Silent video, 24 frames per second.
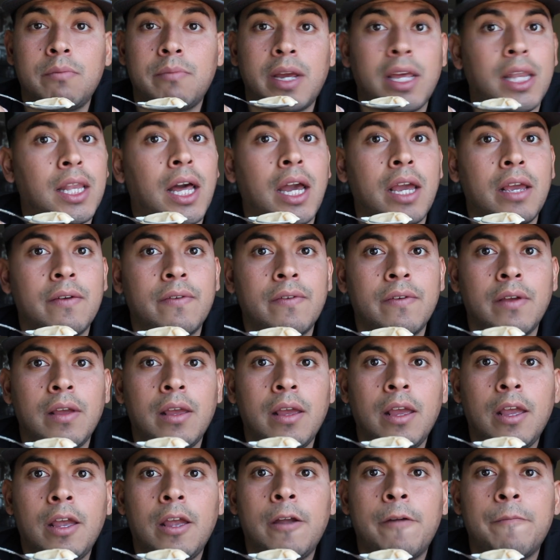in my life.
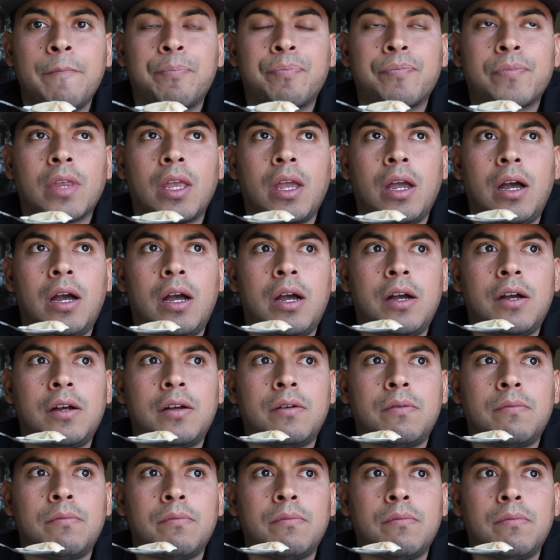
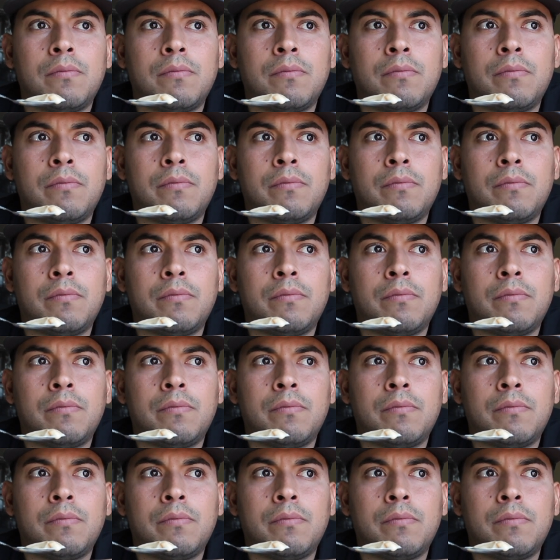Um,